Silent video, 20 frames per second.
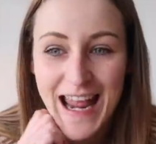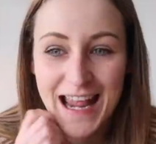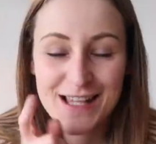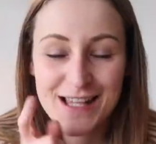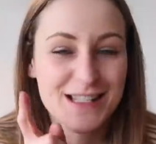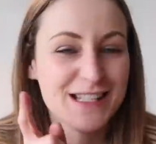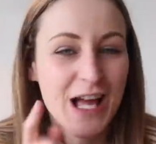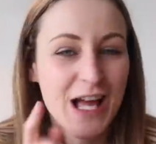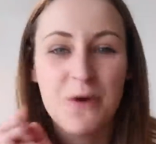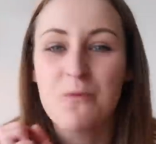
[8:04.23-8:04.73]

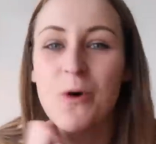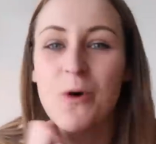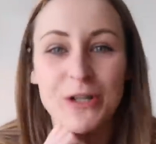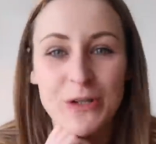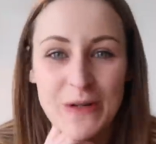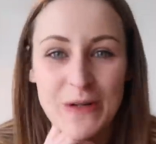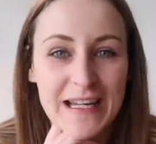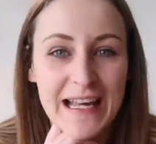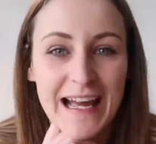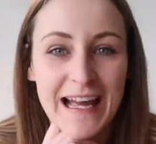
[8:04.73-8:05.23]
is like what
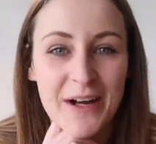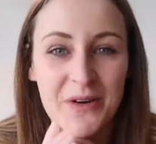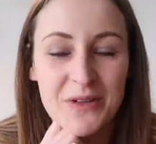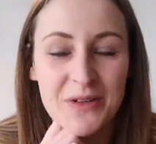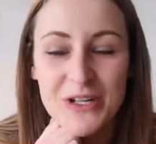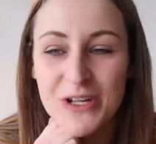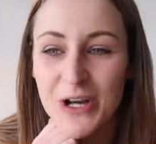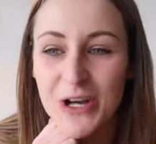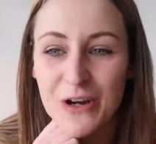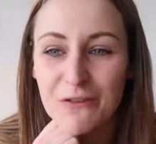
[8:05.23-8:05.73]
you get when
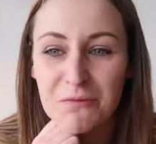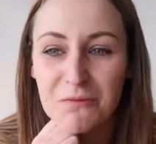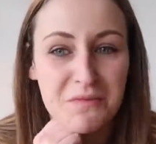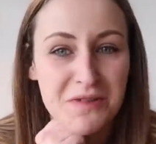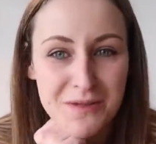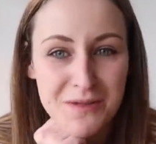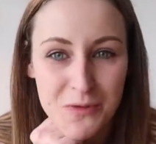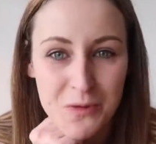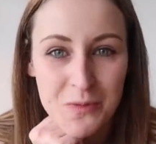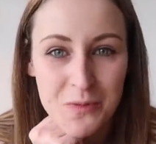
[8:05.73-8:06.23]
you go from a
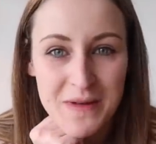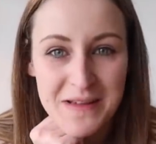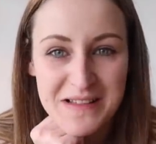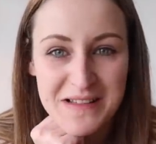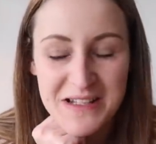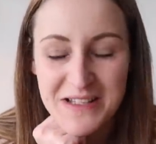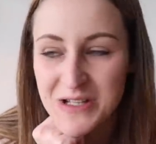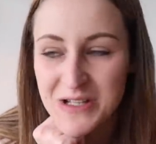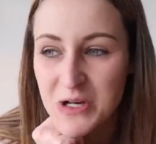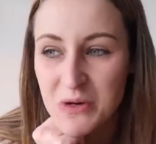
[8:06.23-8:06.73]
small
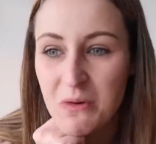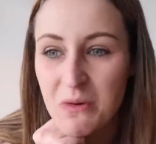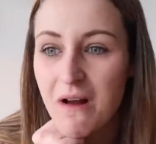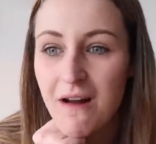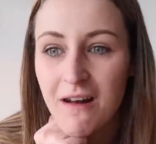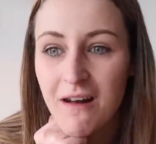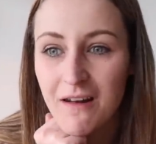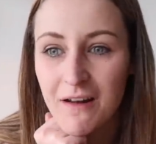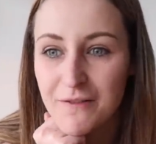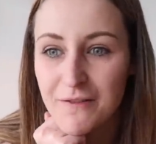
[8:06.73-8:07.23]
business who
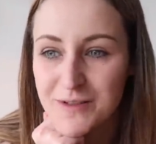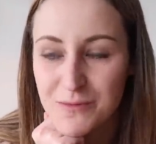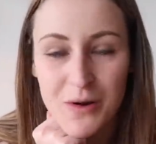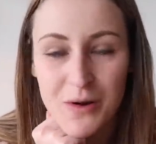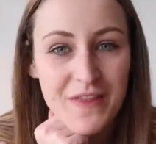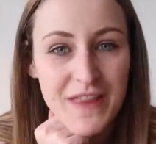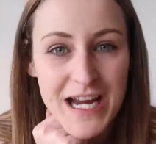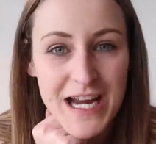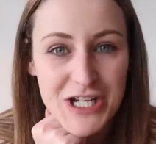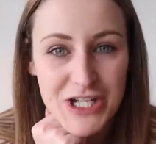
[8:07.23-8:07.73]
loves
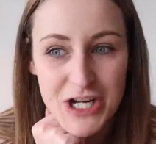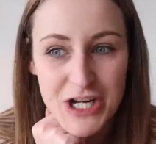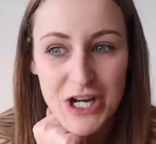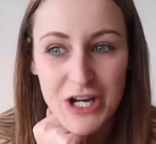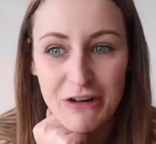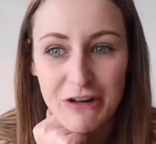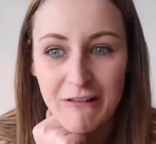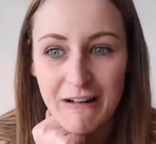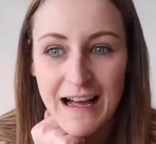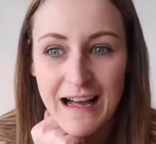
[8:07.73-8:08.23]
what they
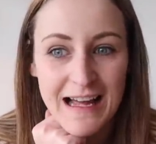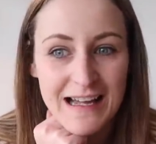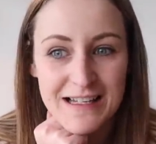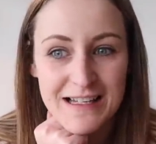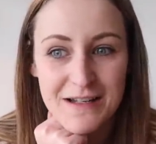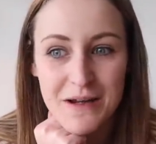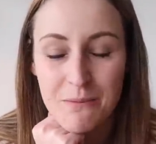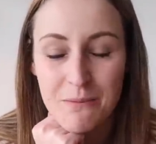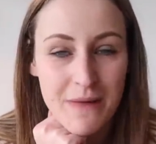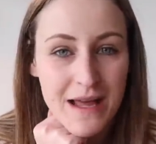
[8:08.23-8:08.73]
do
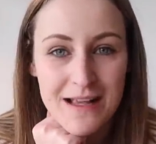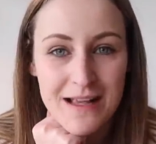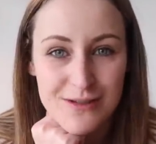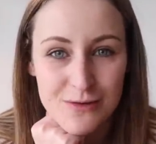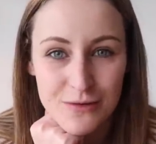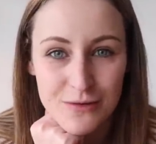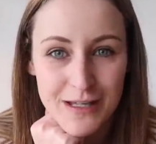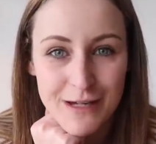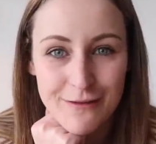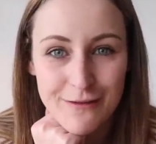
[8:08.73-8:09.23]
and makes
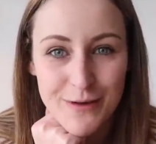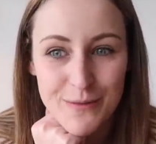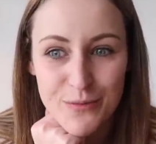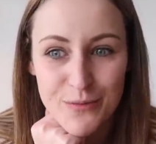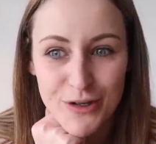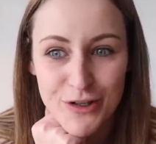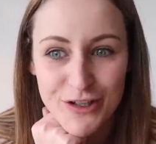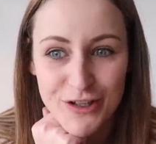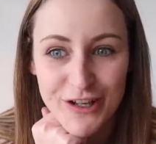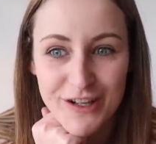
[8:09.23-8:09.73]
all their own
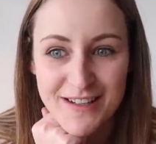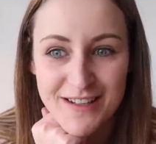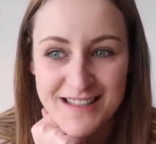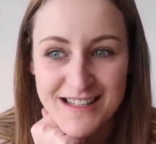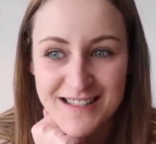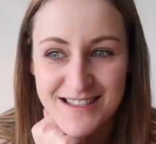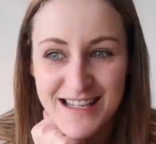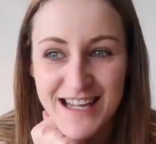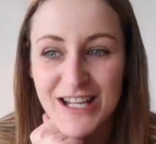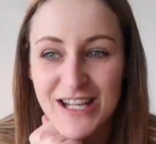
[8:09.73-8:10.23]
products.
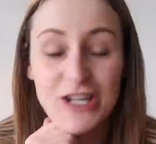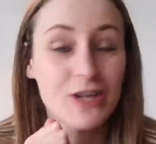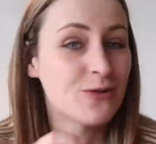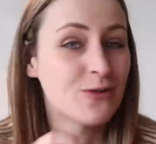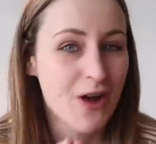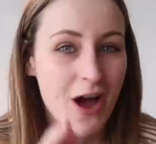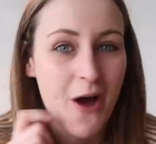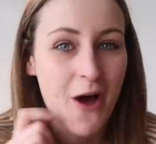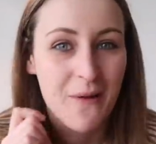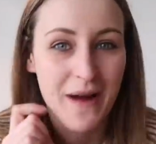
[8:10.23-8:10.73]
It's like, you
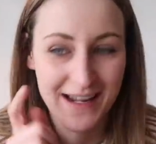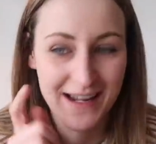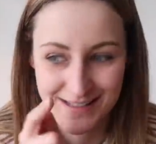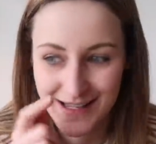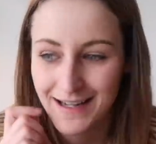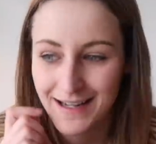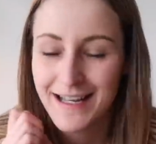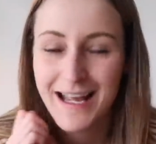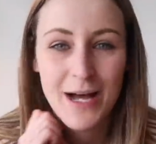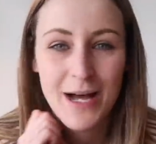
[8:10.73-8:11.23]
know
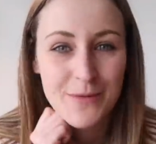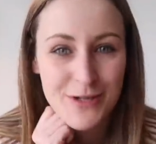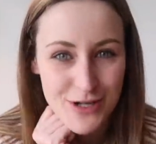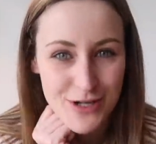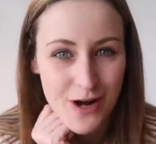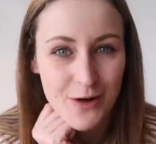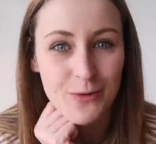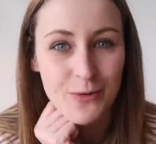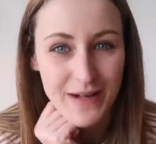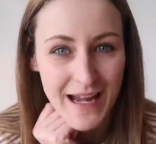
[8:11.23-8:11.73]
exactly how much
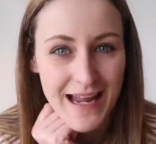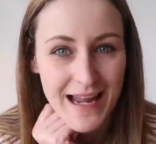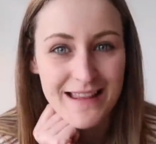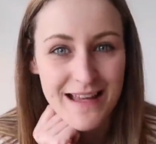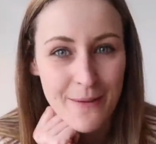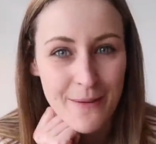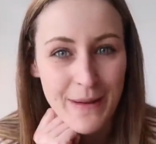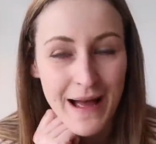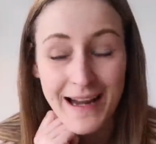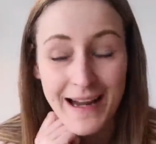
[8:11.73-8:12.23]
yarn will get in
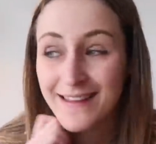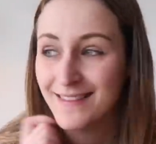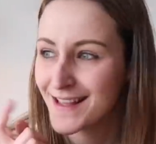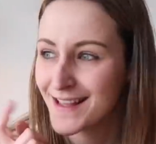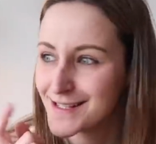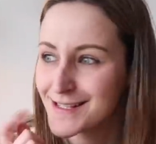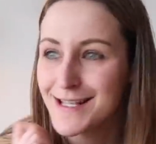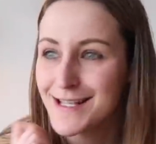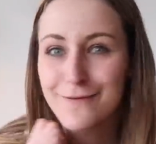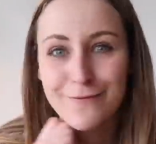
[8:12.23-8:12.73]
that bag and
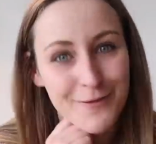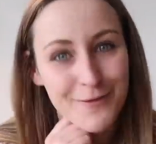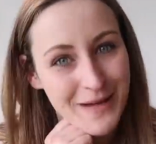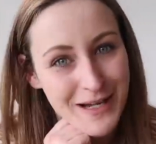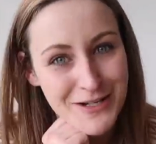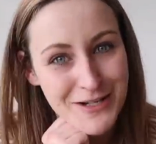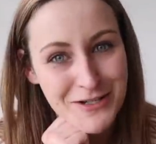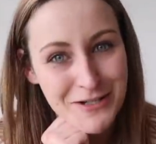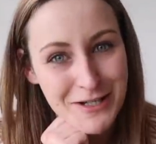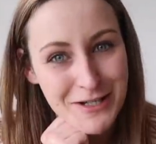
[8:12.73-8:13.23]
that's the
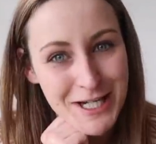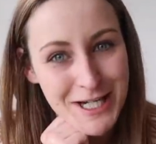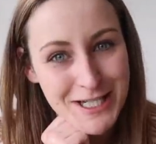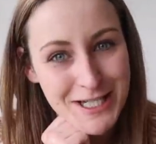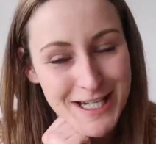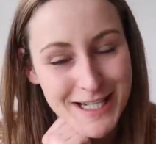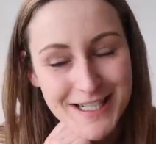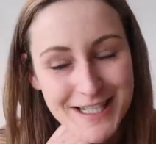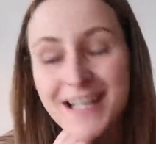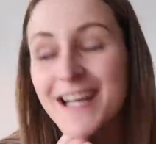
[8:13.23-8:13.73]
information I
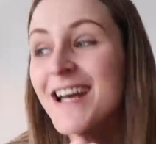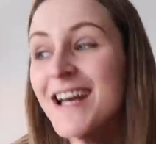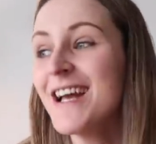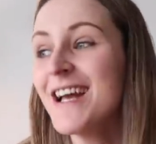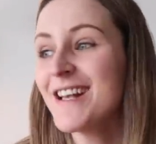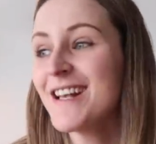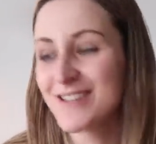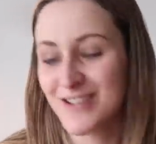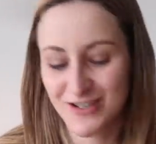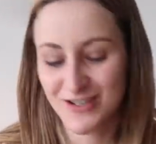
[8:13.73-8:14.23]
needed.
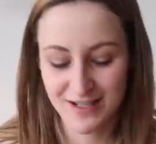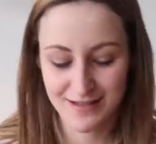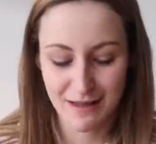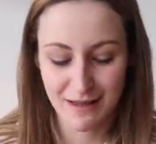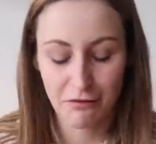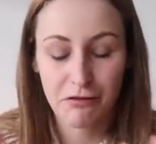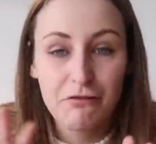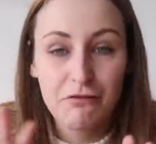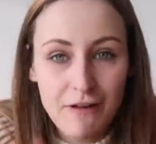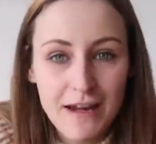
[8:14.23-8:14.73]
So she
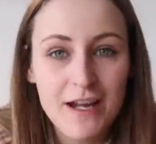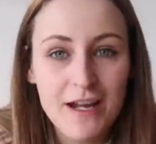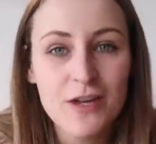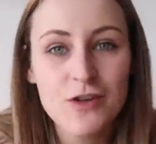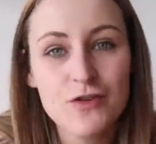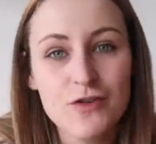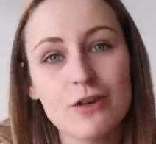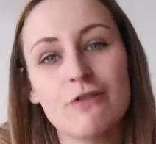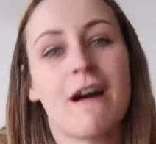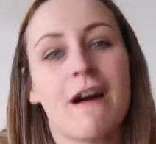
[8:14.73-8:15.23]
said
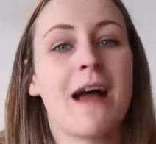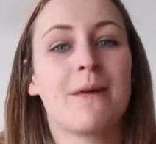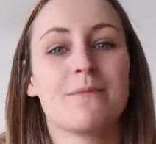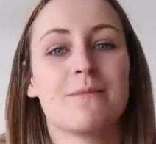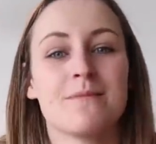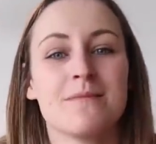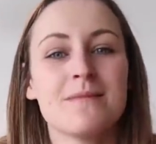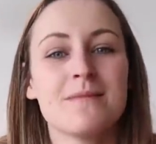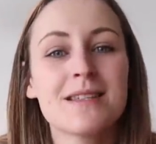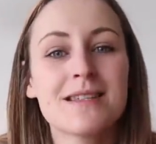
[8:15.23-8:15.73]
300
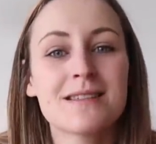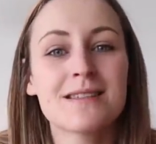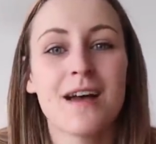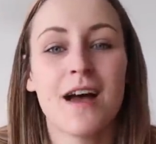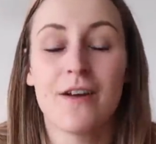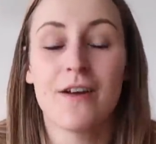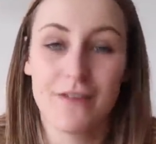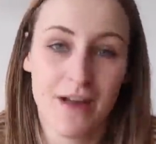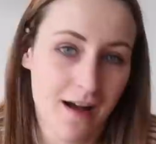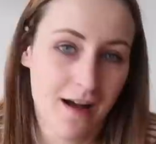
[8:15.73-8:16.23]
grams
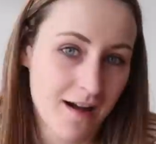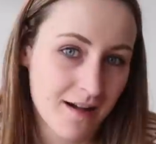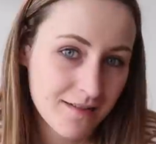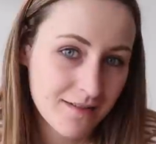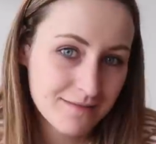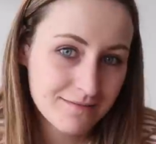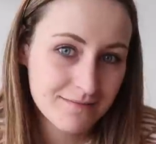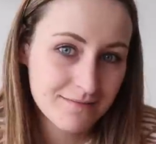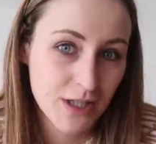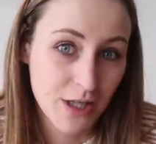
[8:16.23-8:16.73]
of
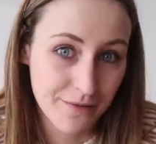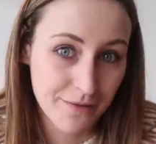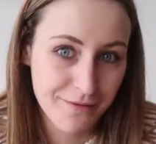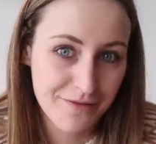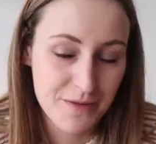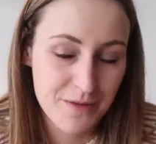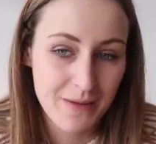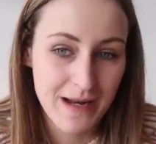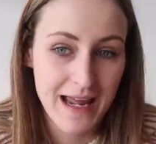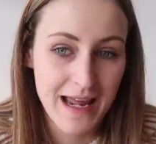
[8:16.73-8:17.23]
yarn
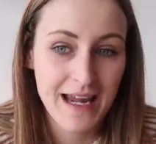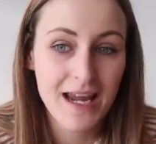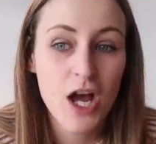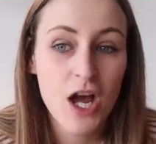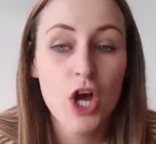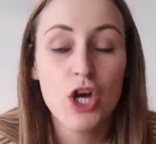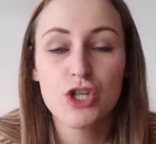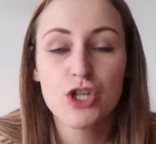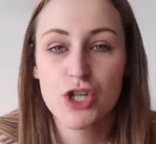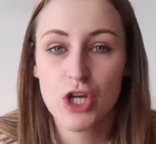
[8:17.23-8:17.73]
comfortably,
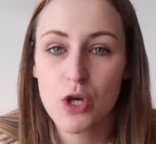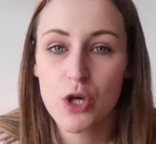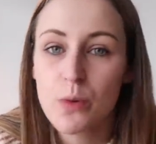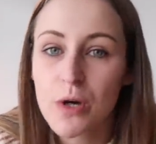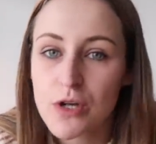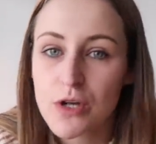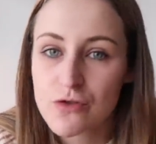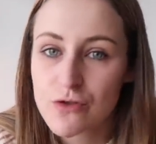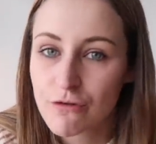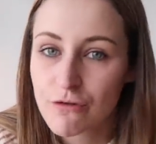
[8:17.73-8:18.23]

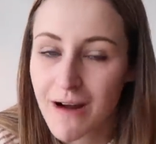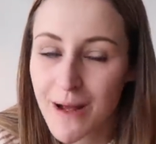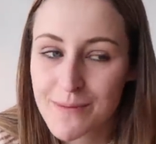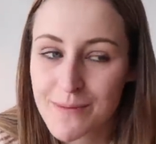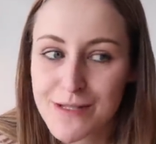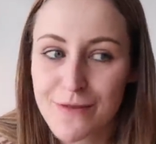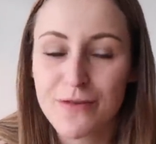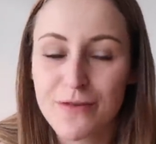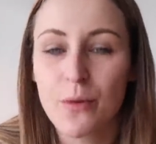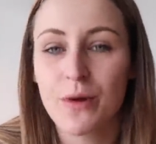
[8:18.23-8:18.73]
200
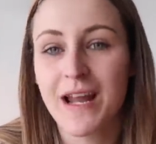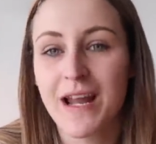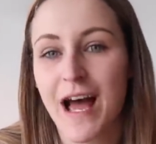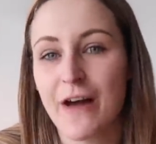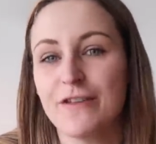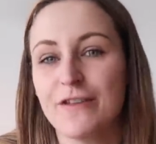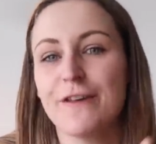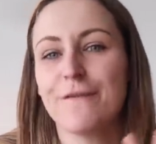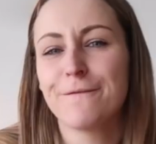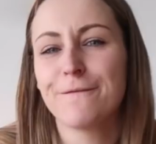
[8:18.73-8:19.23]
grams if you wanna
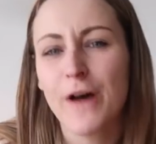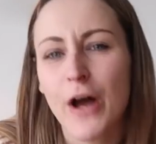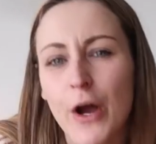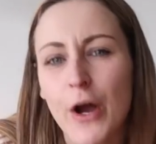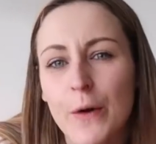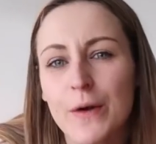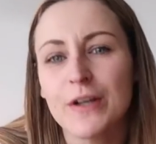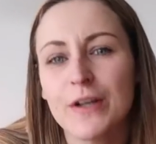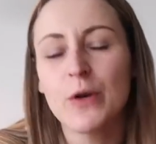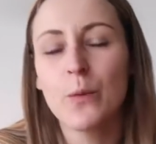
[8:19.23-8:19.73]
have your
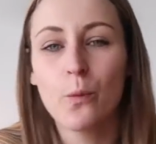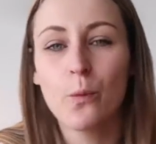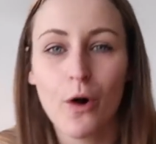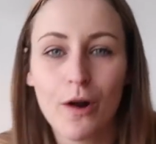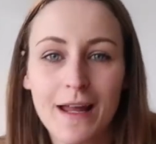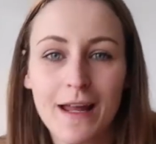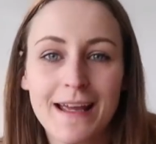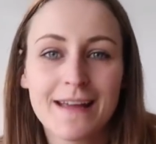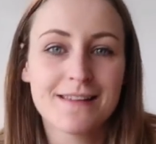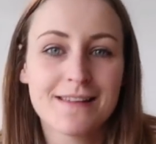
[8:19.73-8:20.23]
phone and your
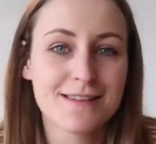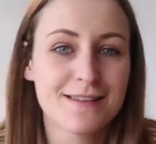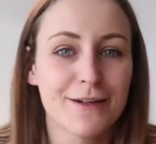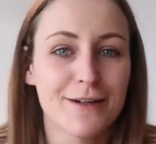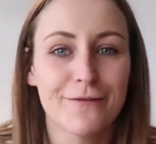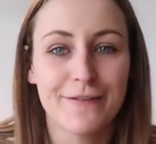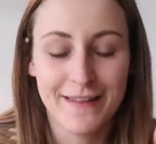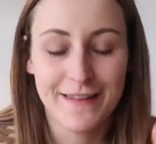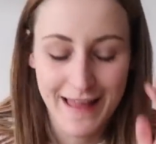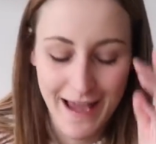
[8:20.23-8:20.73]
wallet and
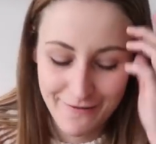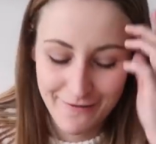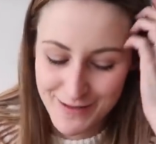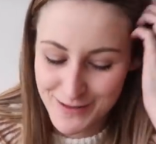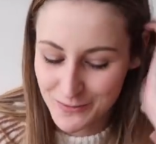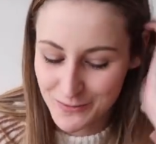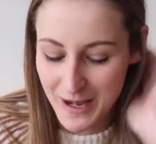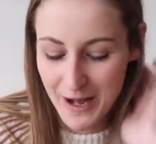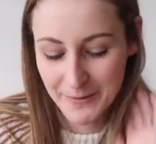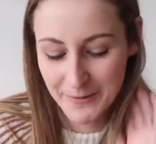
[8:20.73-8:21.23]
stuff in there
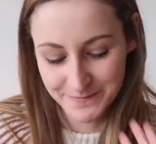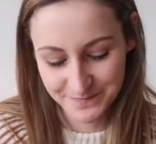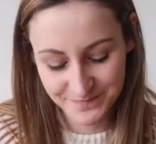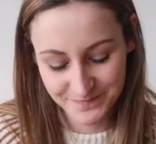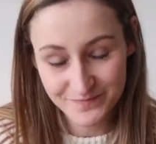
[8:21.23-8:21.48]
as well.